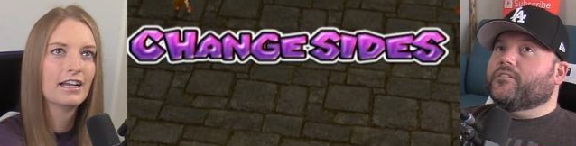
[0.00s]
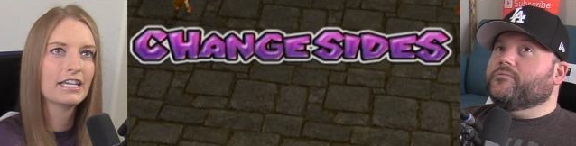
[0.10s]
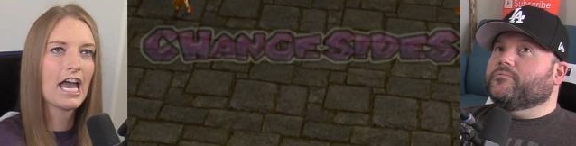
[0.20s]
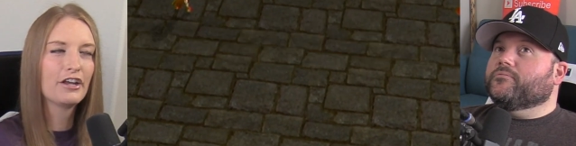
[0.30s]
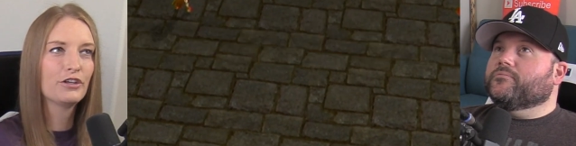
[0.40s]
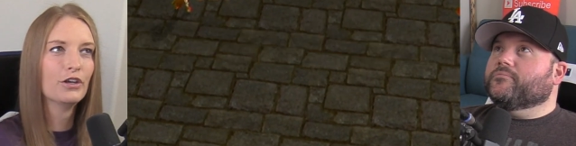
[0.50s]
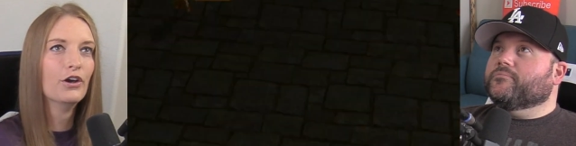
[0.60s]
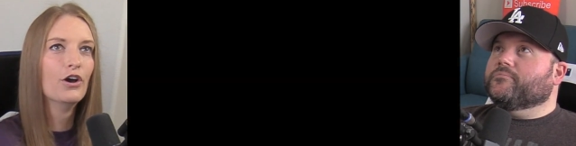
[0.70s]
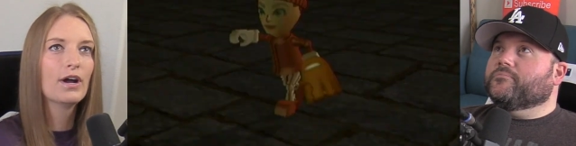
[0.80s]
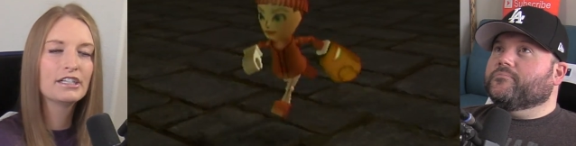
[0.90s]
Speaker 1: it.
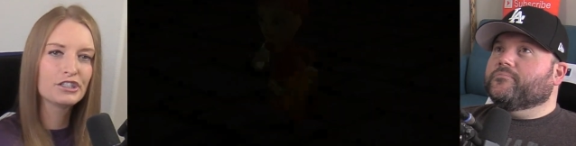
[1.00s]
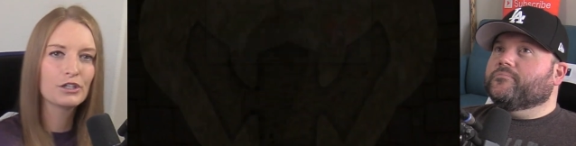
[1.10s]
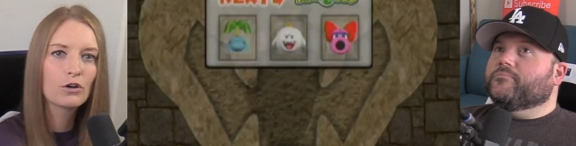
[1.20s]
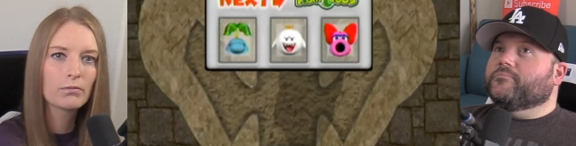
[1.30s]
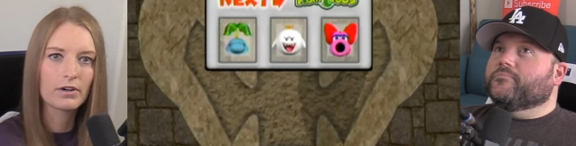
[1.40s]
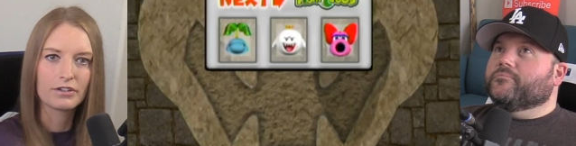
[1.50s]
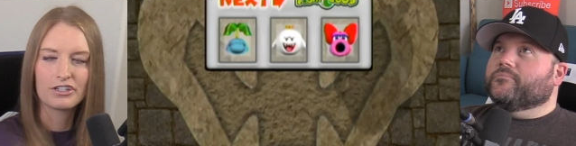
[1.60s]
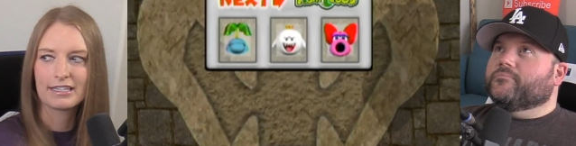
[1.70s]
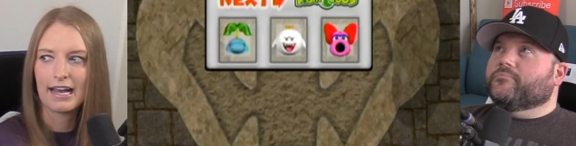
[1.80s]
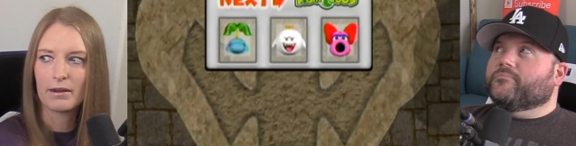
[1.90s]
KQ, and she homered.
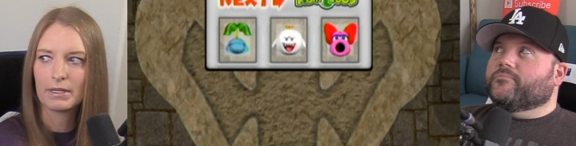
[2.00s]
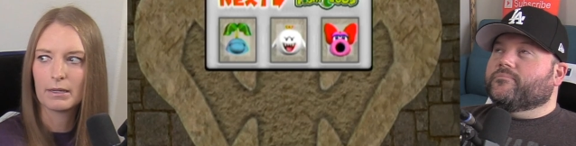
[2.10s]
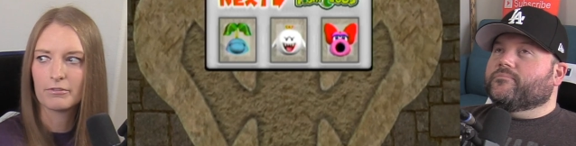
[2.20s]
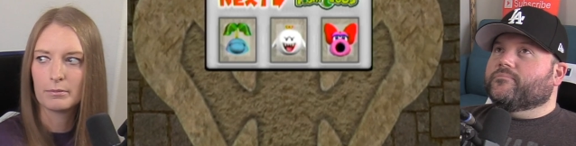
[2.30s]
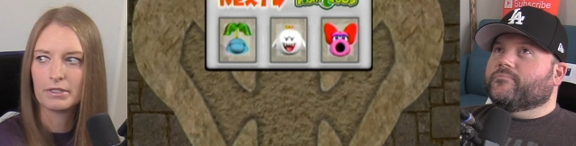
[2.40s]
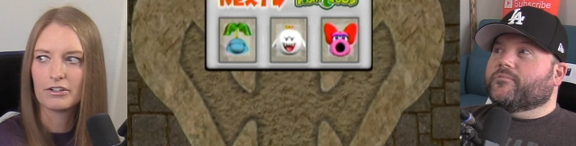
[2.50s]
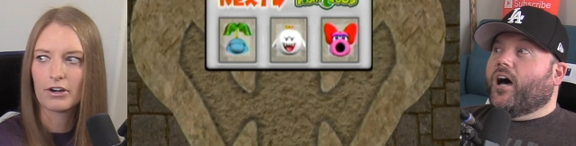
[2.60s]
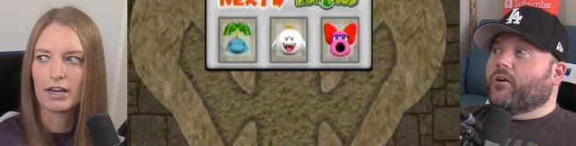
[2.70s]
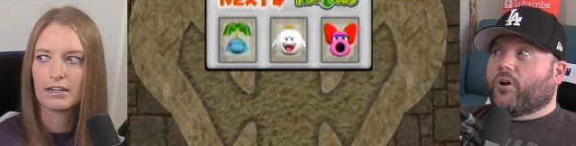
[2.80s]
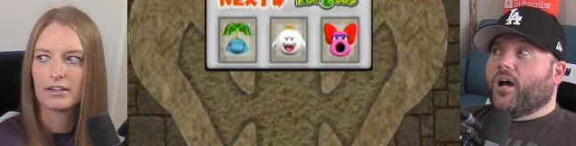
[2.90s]
She's got to be MVP,
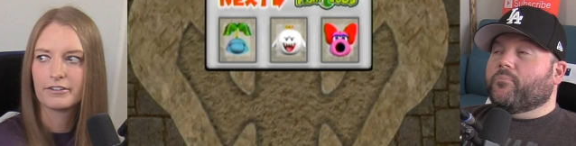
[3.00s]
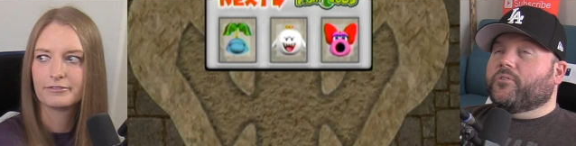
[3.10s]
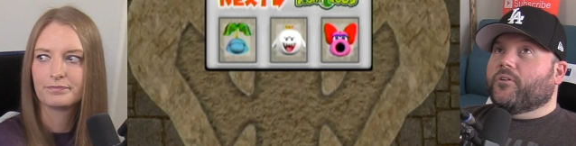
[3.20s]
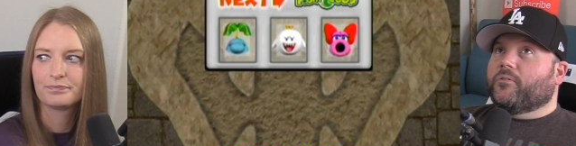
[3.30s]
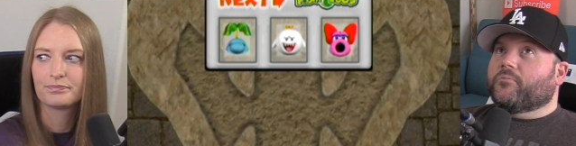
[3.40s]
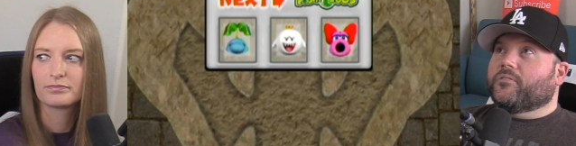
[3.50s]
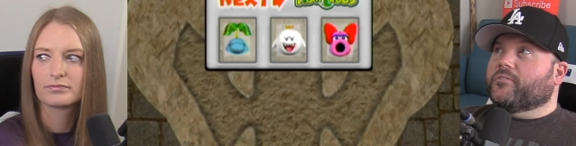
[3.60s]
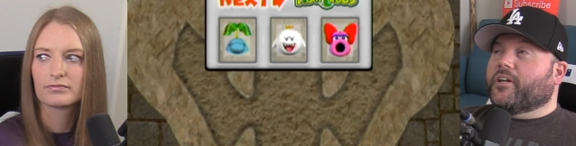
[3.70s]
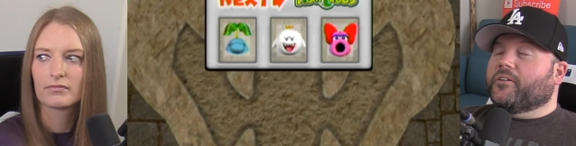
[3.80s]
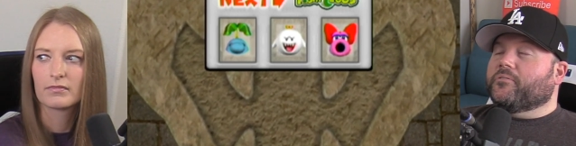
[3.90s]
right? I robbed
Speaker 2: your homer.
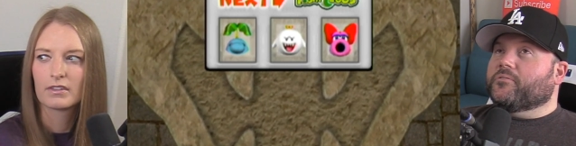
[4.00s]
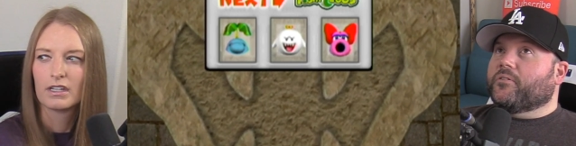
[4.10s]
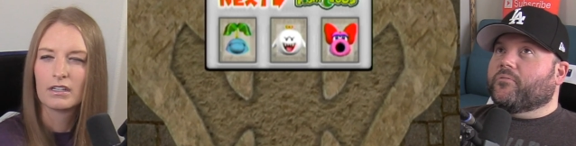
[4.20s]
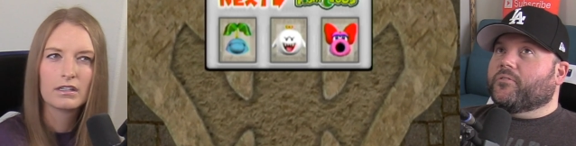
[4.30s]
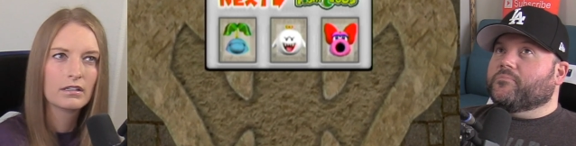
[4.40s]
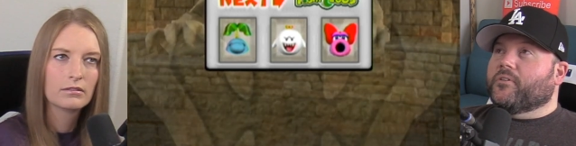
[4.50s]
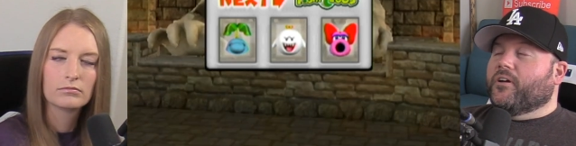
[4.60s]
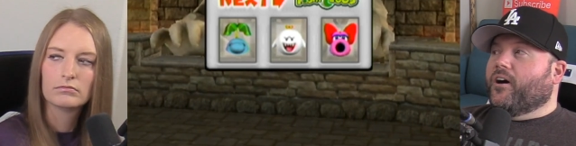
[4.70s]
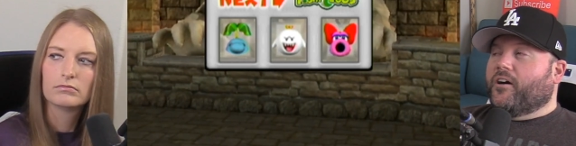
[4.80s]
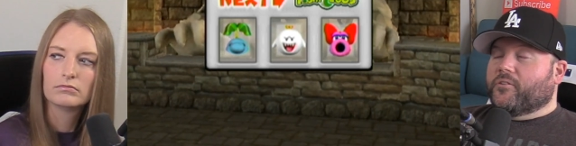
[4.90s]
KQ's homer.
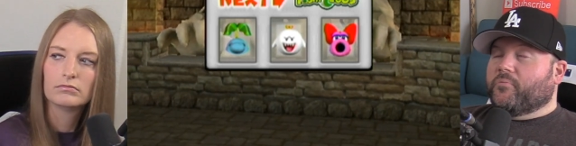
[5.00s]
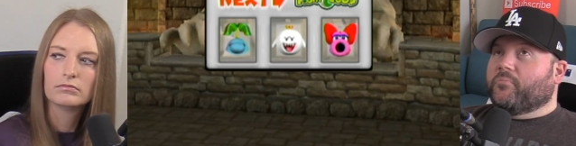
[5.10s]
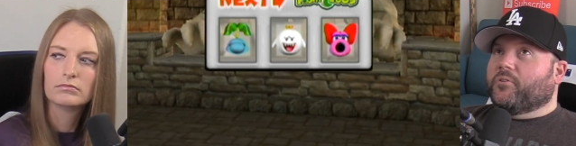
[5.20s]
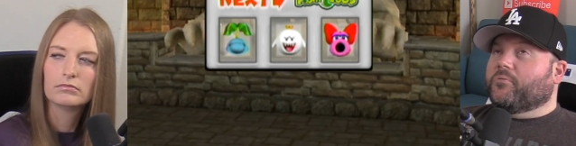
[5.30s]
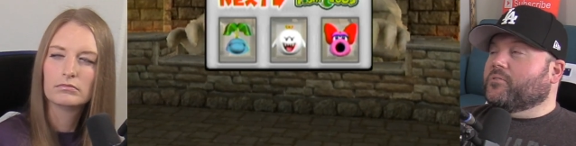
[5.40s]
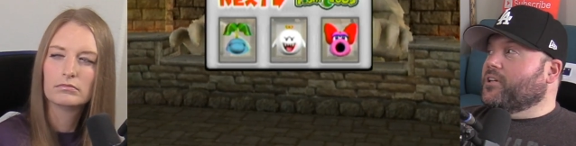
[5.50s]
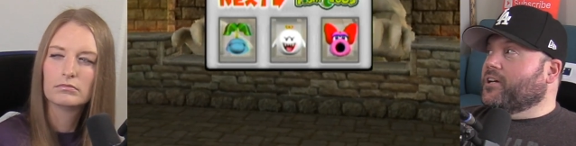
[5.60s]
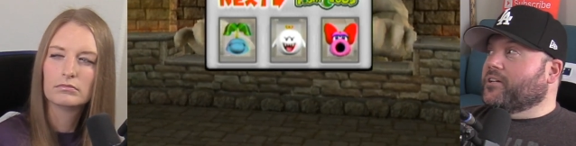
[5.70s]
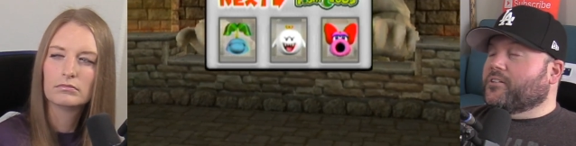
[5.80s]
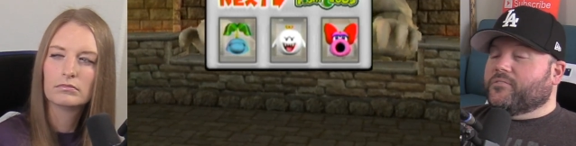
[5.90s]
Other people homered
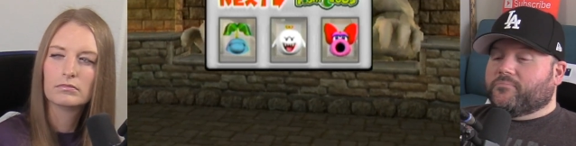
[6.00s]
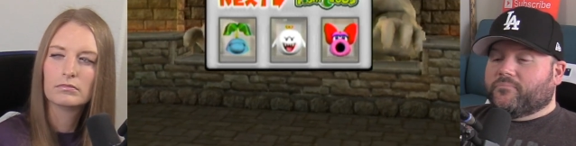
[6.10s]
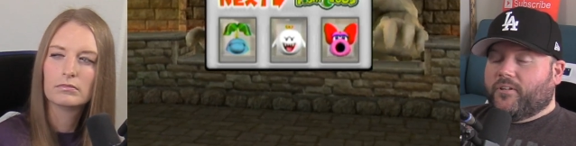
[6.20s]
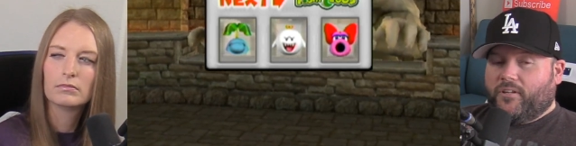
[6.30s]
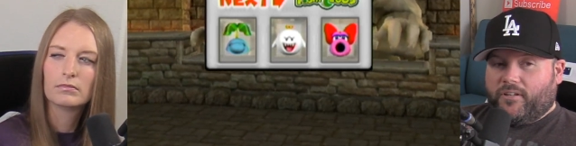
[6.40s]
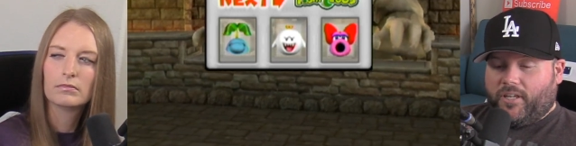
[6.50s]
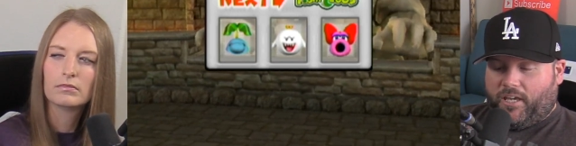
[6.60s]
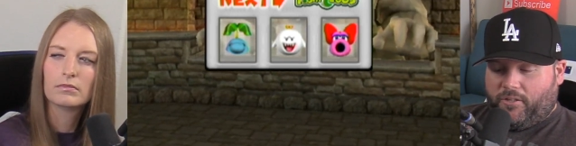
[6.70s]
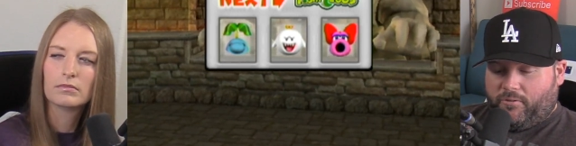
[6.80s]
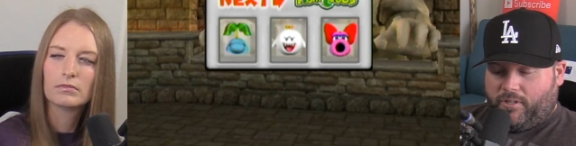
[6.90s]
later.
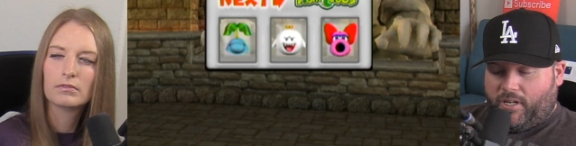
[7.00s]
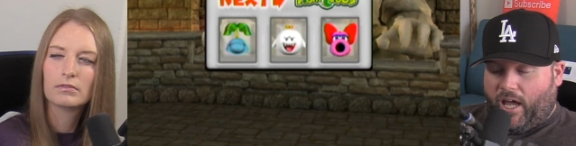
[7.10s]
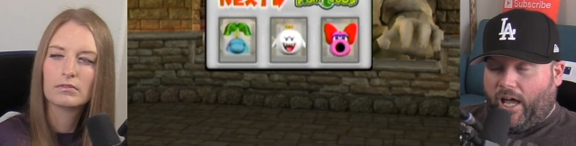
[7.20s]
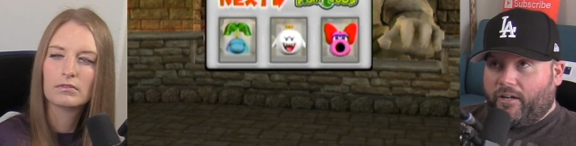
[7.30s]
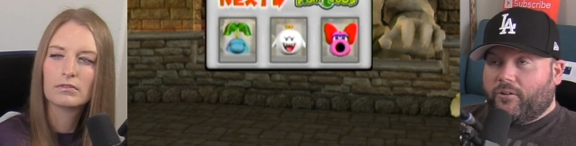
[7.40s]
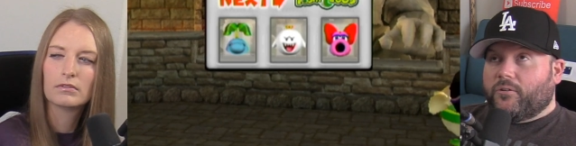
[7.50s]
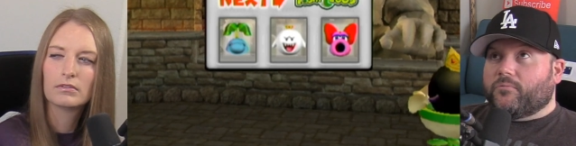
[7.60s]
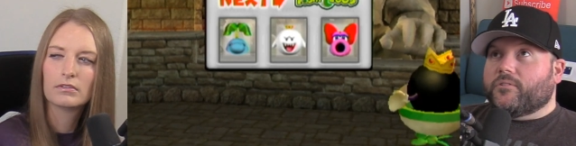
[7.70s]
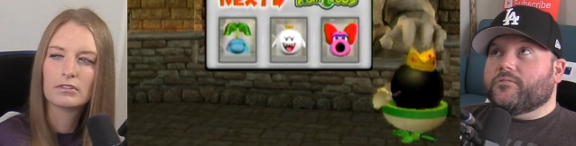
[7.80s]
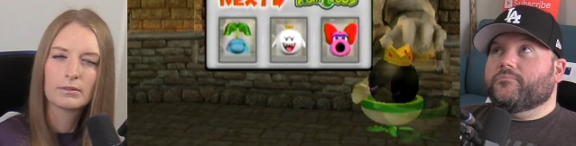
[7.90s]
KQ did not
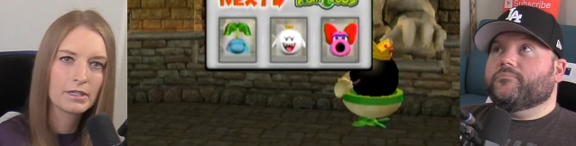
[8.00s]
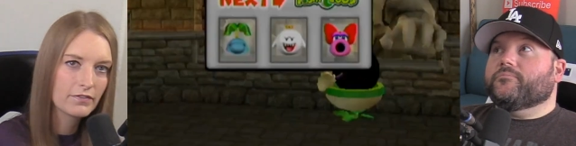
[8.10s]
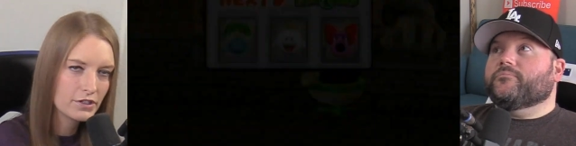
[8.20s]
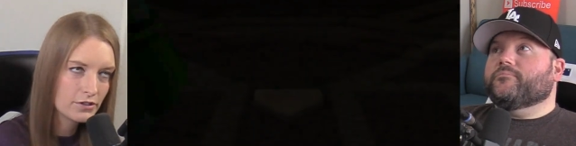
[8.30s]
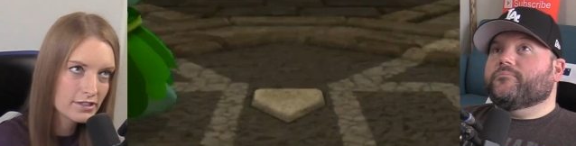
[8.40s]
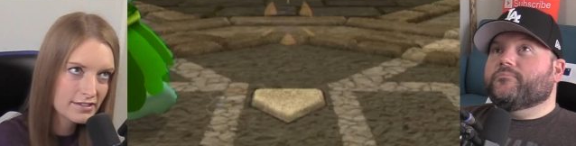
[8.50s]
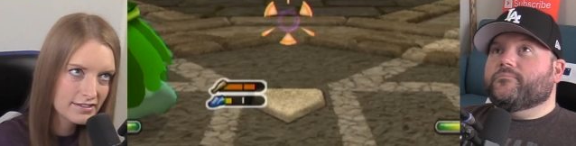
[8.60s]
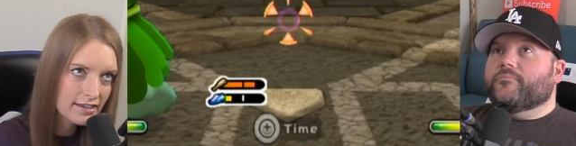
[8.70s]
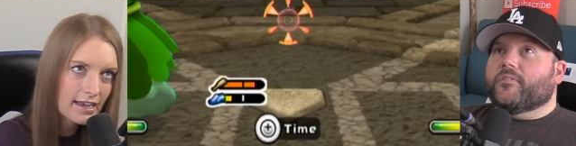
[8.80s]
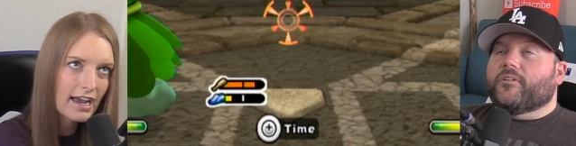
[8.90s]
homer. Giving
Speaker 1: you the
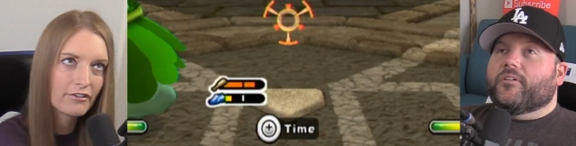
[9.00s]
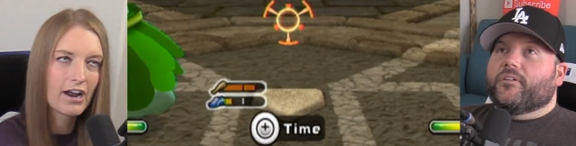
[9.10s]
stink eye,